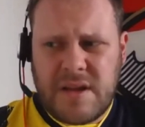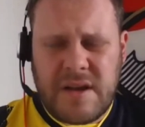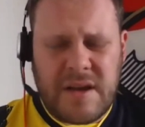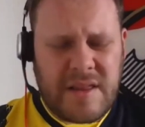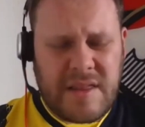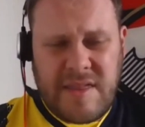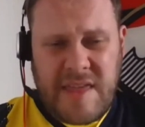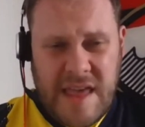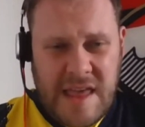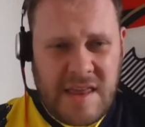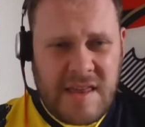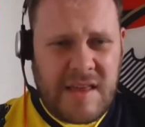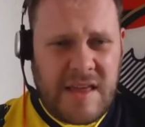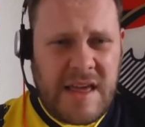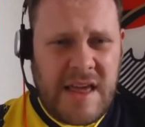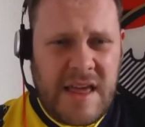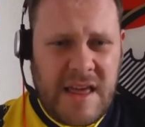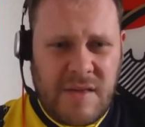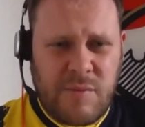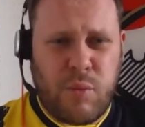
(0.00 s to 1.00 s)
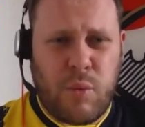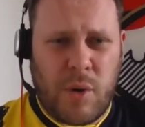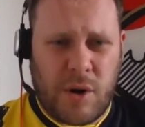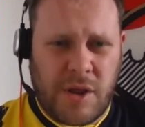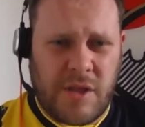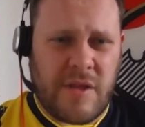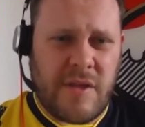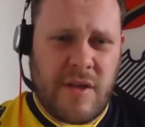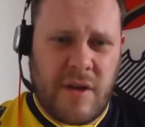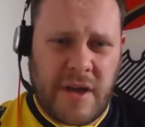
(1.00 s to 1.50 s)
This is one
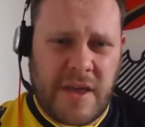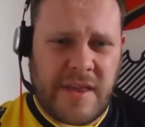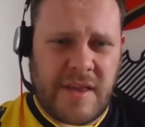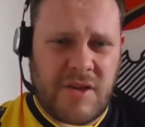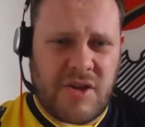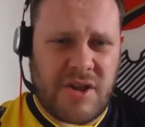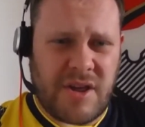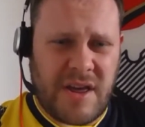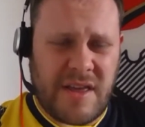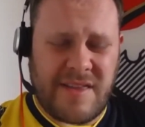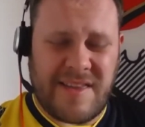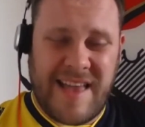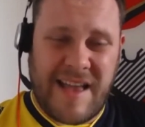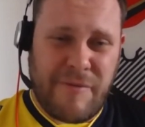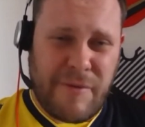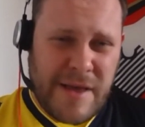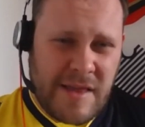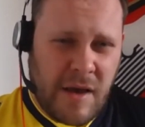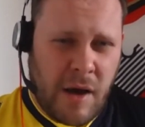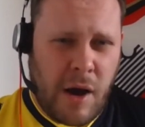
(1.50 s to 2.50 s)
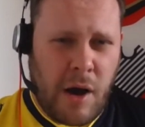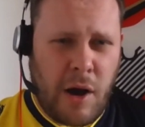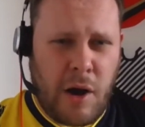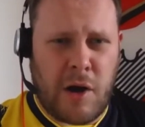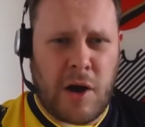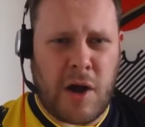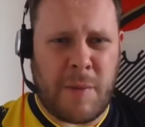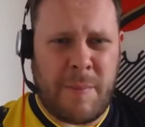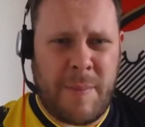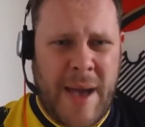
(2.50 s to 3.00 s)
of the nicest shirts. There is a
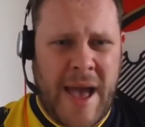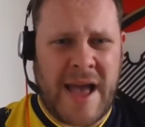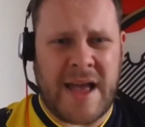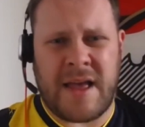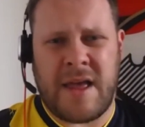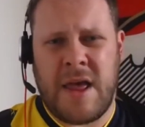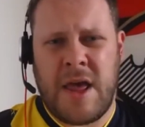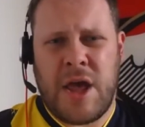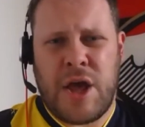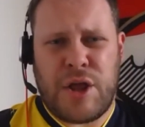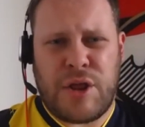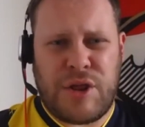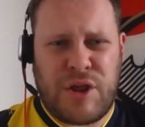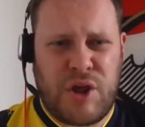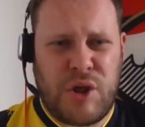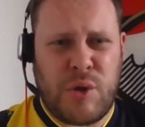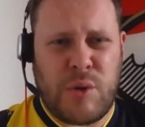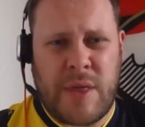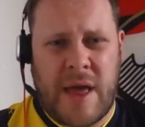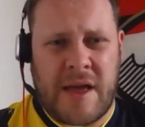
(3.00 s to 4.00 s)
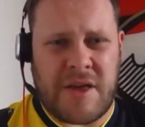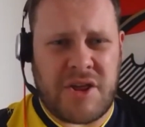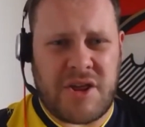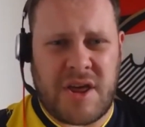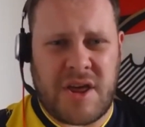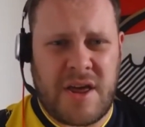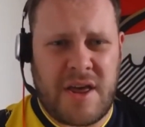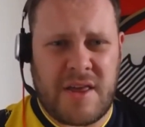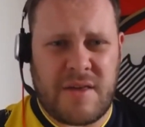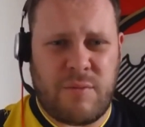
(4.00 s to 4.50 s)
hark back to that
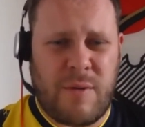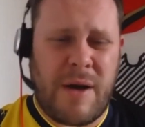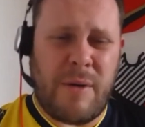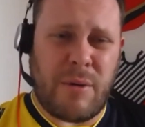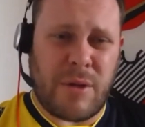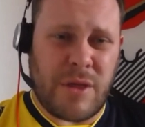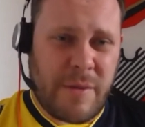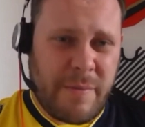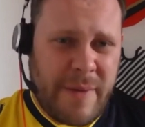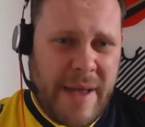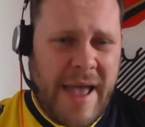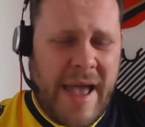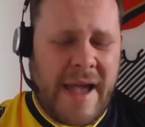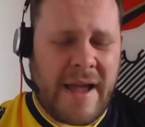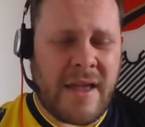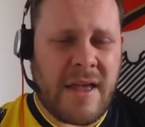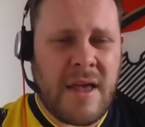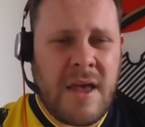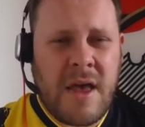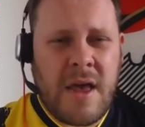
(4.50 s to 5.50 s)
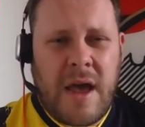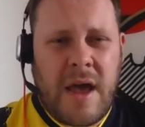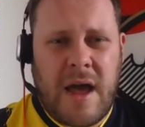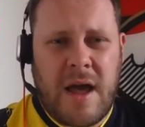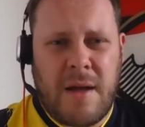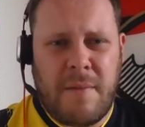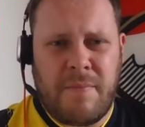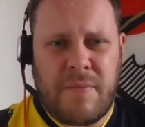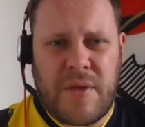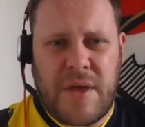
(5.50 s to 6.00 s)
shirt as well on the back,
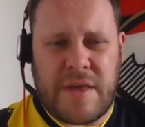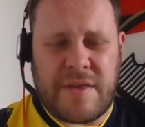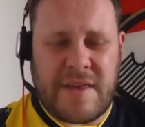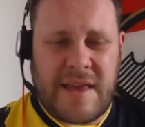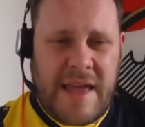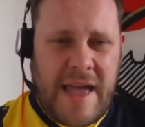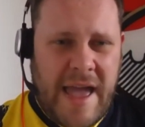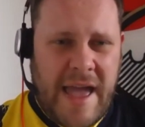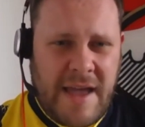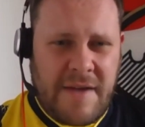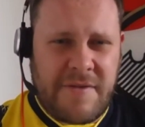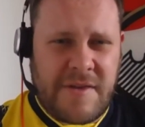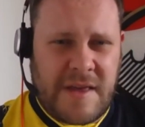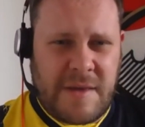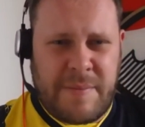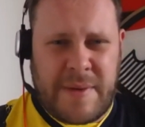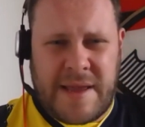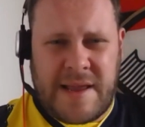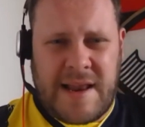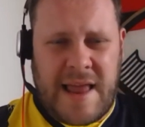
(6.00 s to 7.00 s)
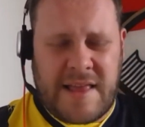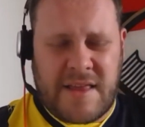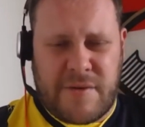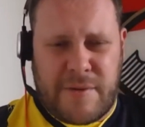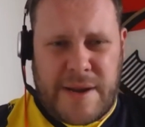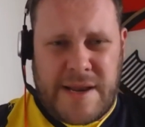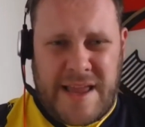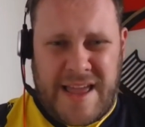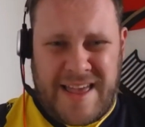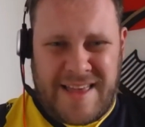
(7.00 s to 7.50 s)
as the AFCB
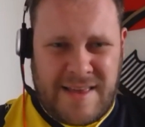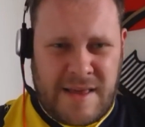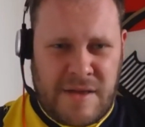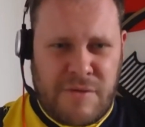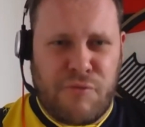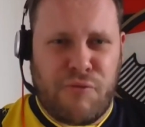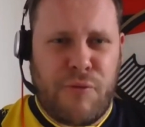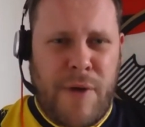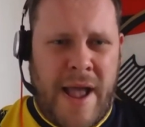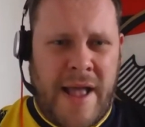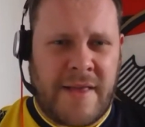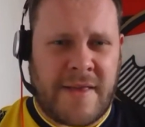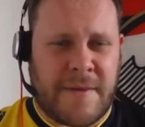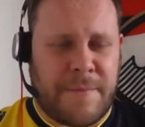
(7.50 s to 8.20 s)
lettering is in red.